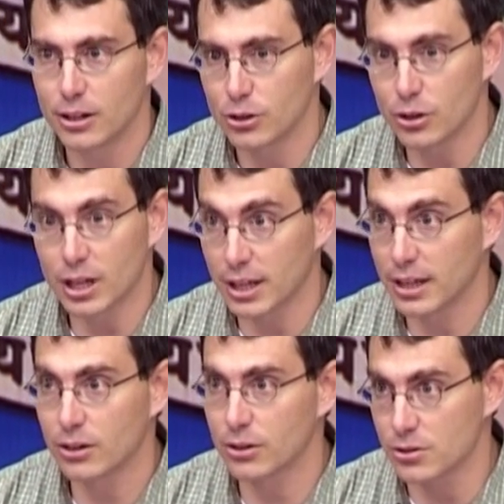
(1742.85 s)
you can
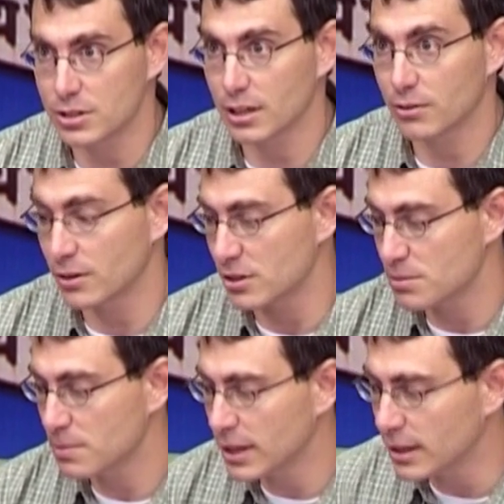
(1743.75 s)
kill yourself on
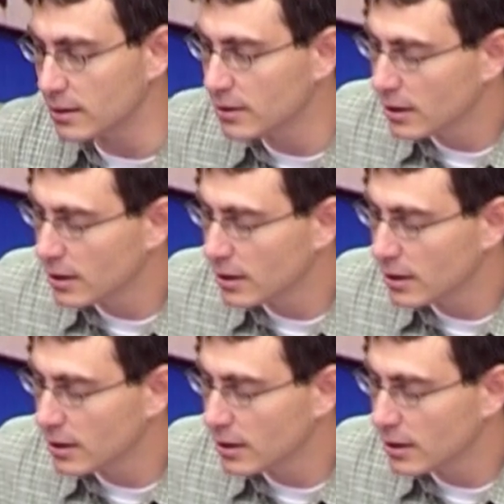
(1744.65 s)
speed.